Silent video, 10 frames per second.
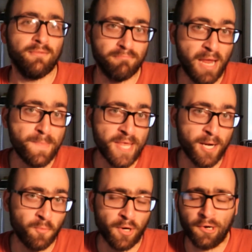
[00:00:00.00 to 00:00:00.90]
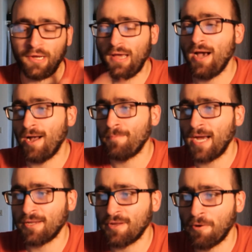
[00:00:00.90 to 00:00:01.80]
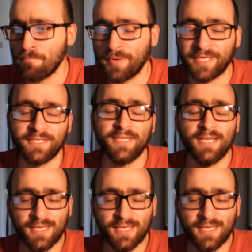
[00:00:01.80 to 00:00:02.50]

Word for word: maybe that'll work. Um, I don't know. But